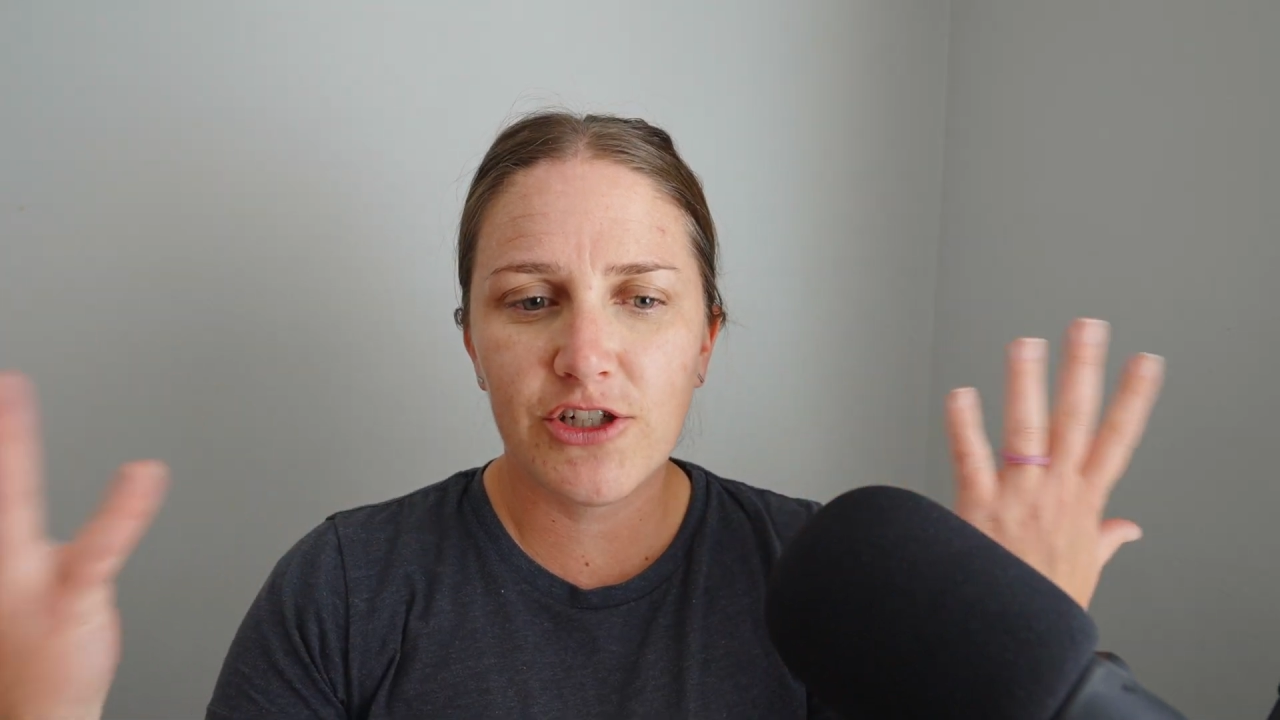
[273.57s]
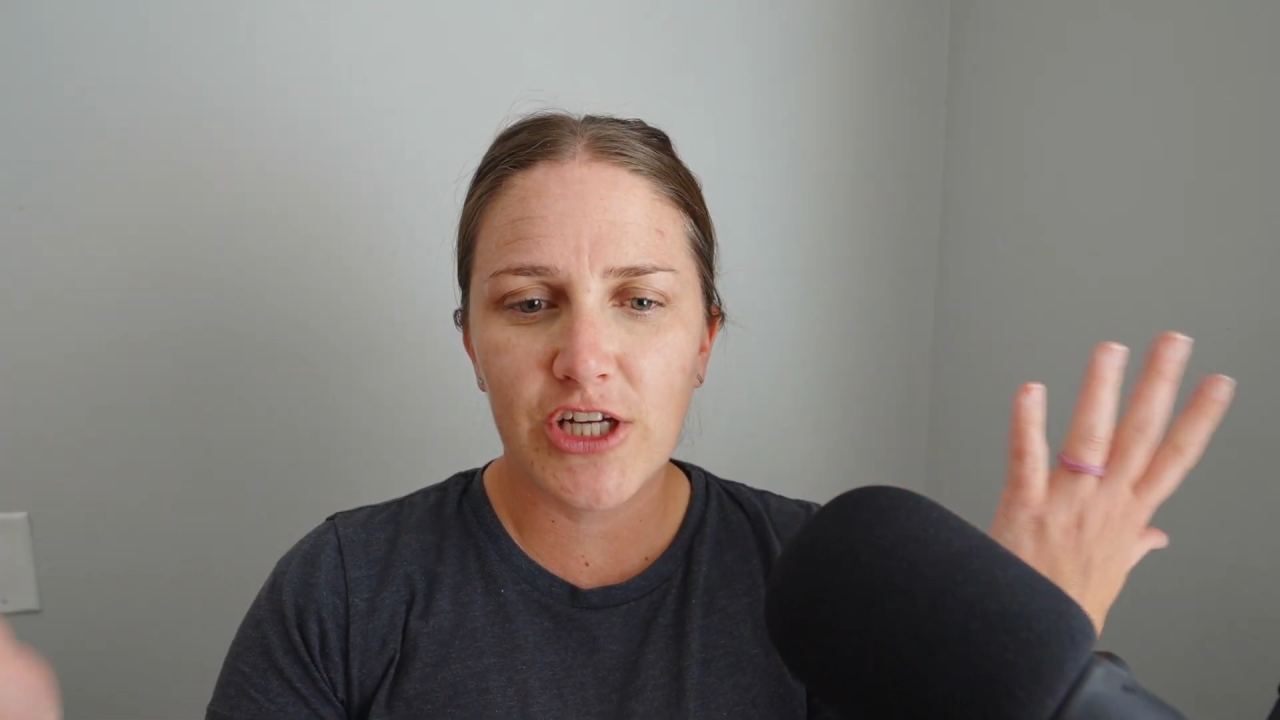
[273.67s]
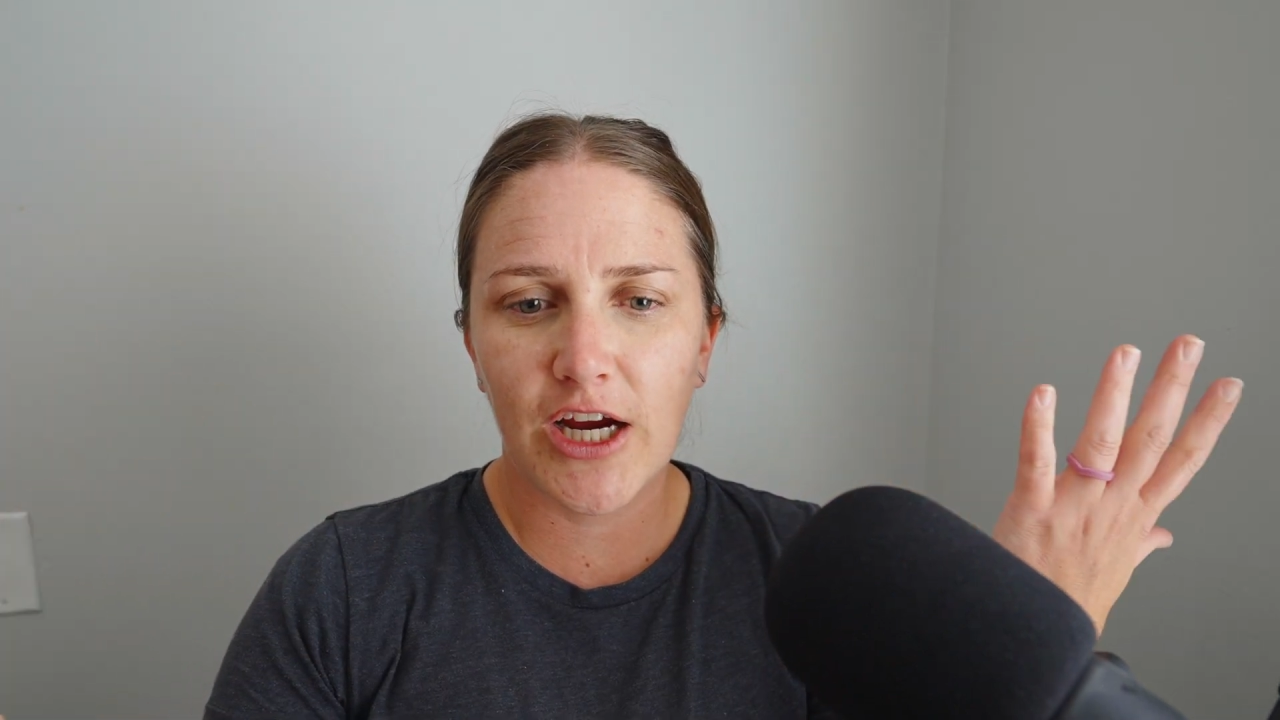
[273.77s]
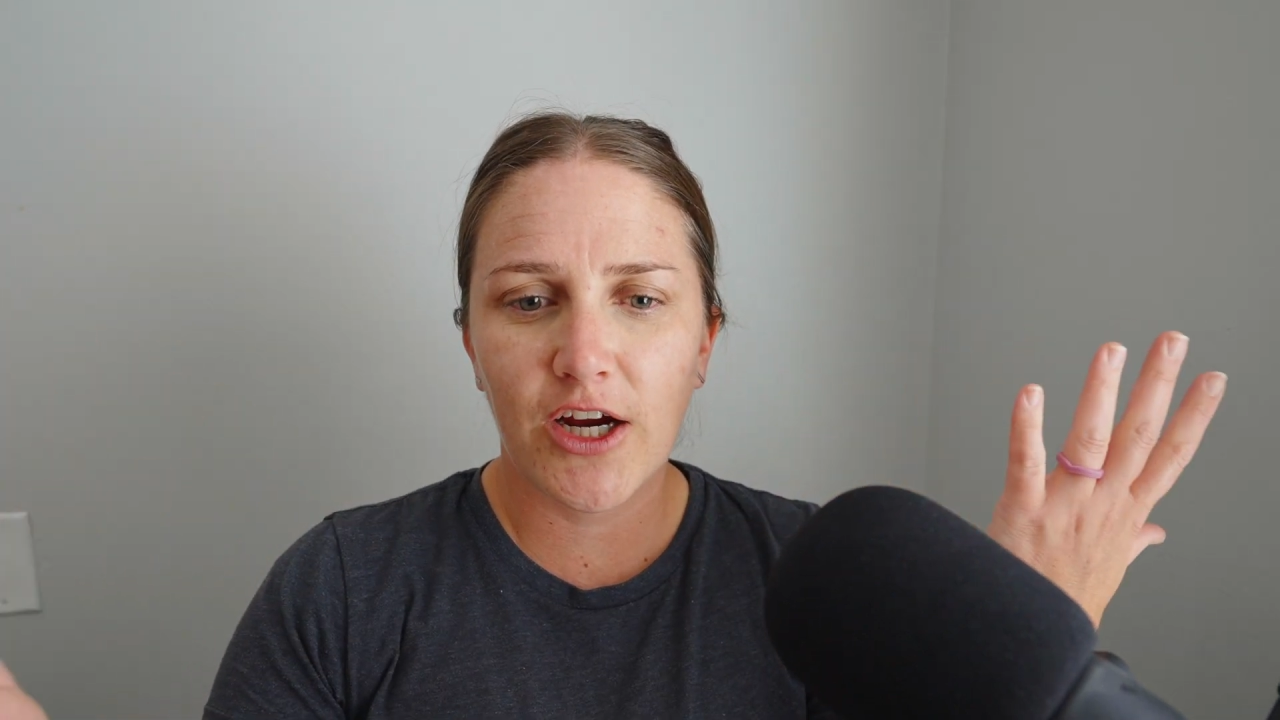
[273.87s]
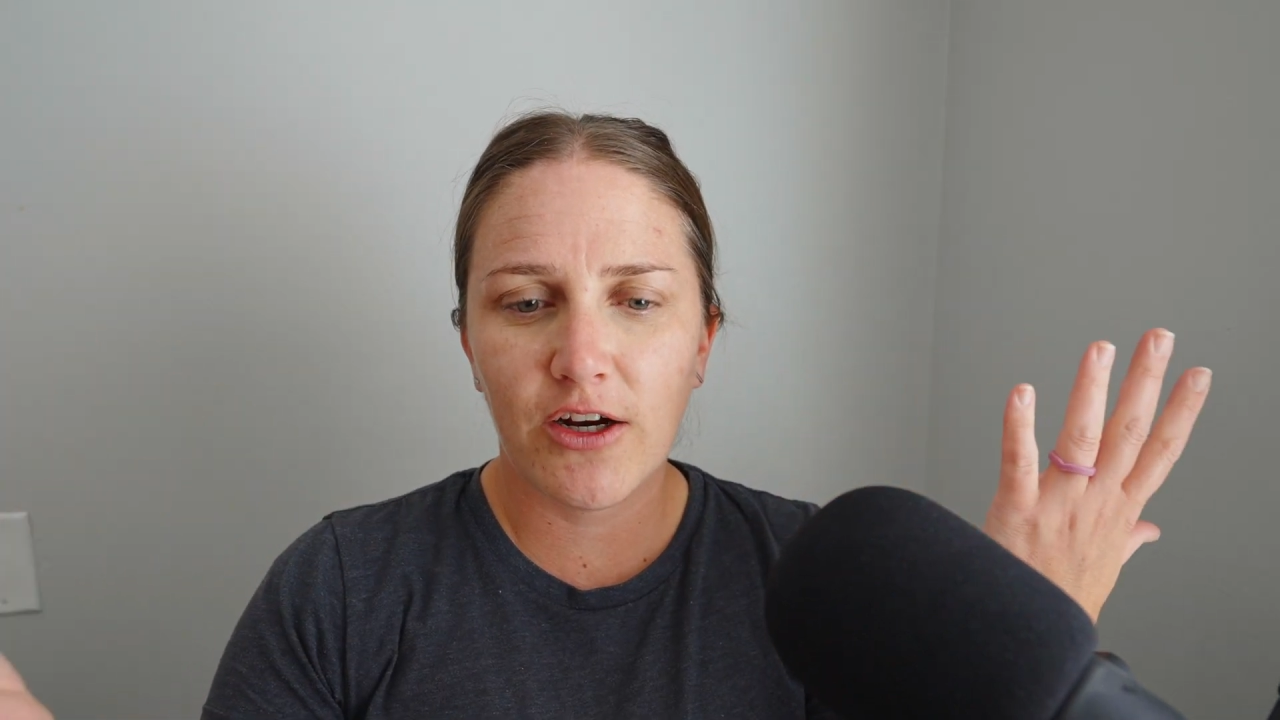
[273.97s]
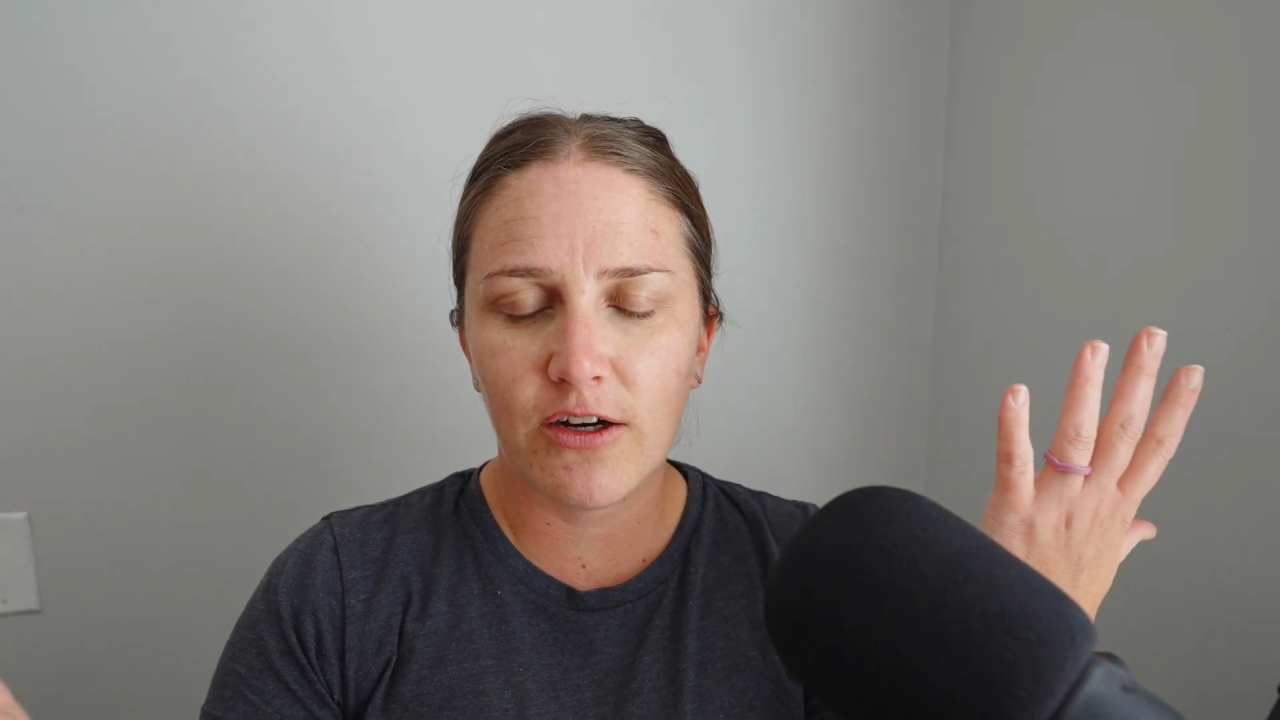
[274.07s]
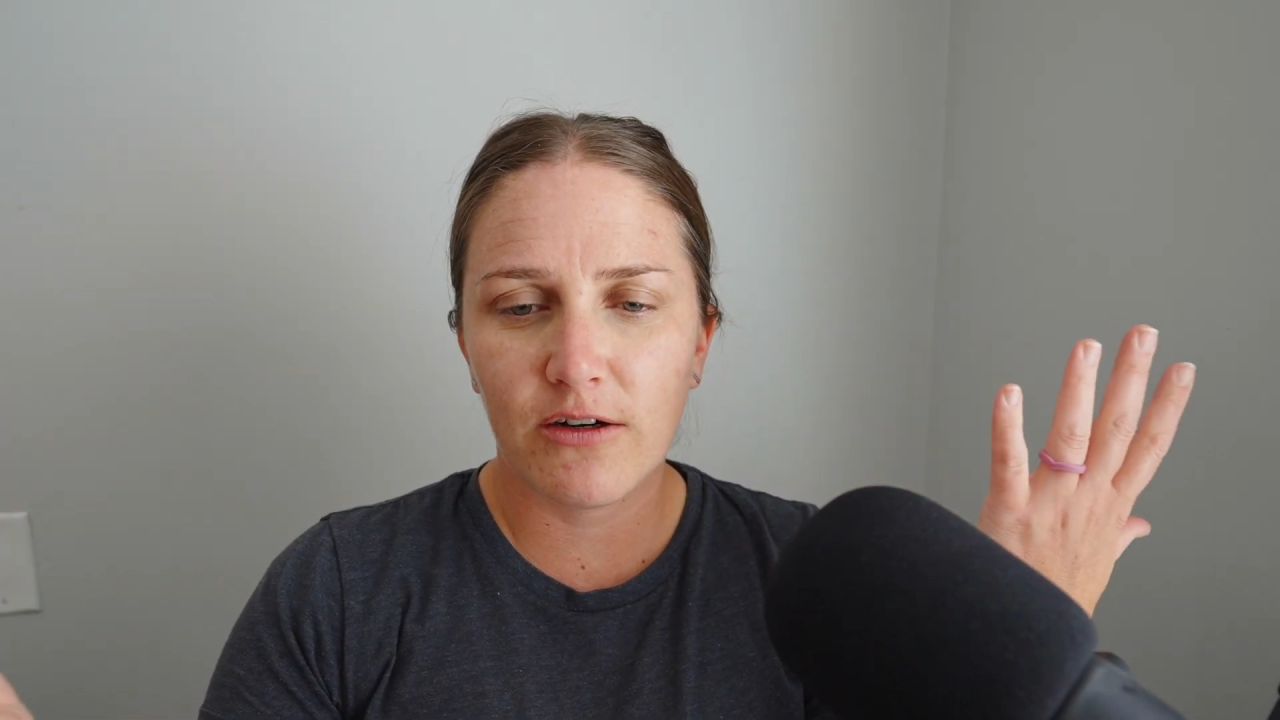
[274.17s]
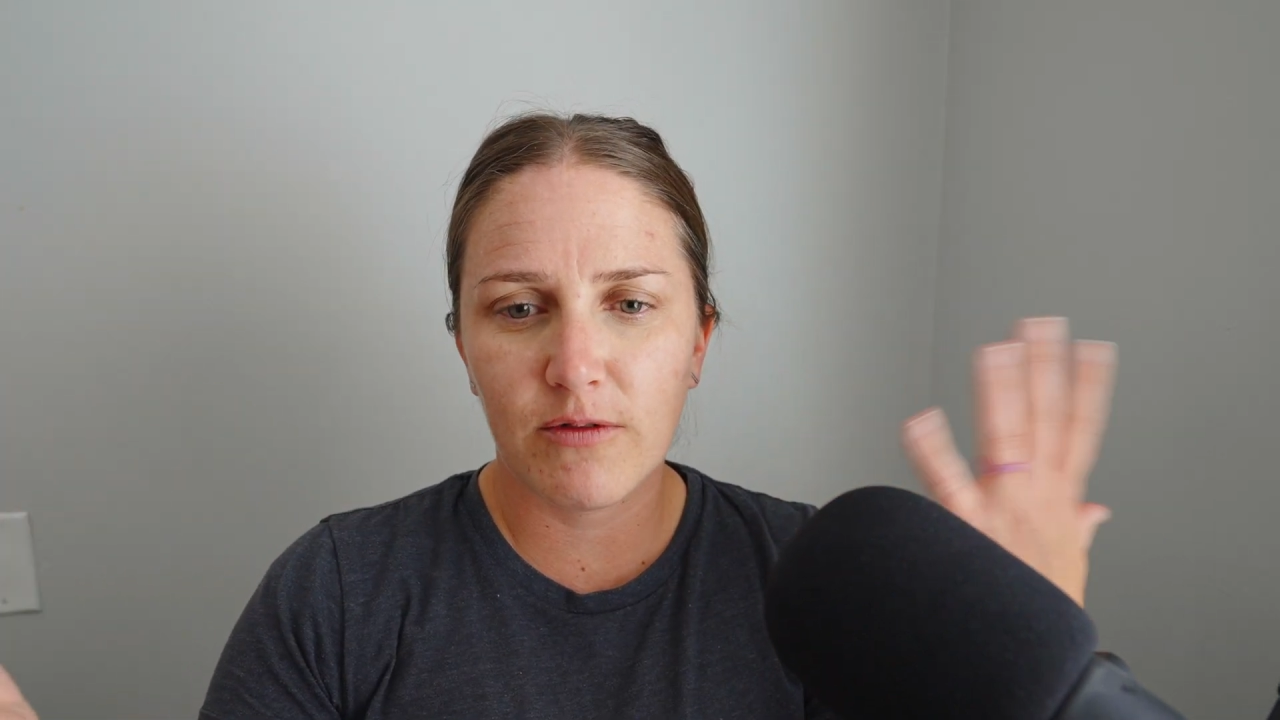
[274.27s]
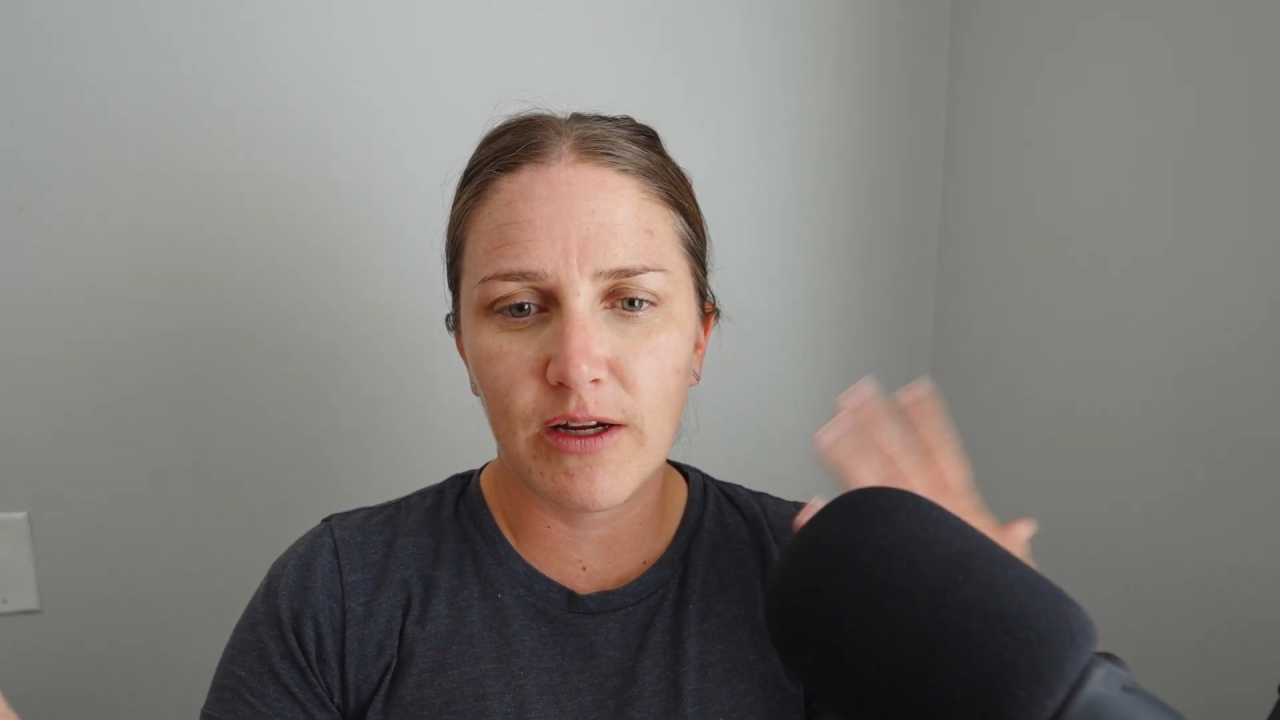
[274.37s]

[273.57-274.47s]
share